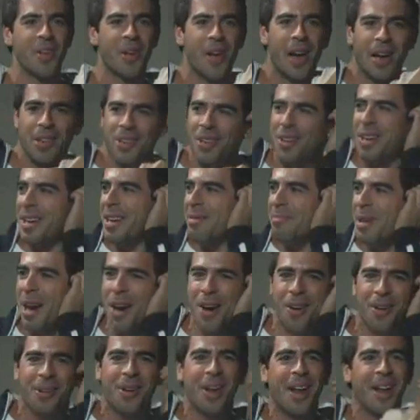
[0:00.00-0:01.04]
they're like, look at him
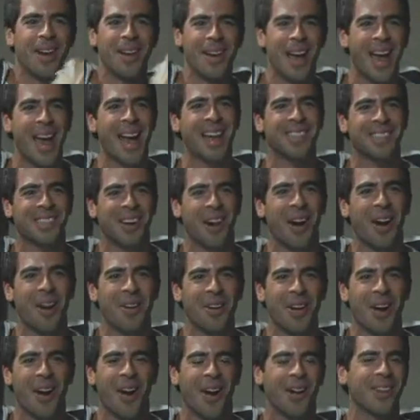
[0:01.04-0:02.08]
go, NASCAR
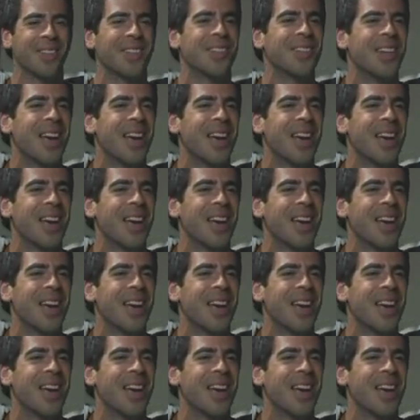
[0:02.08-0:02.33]
dog. And the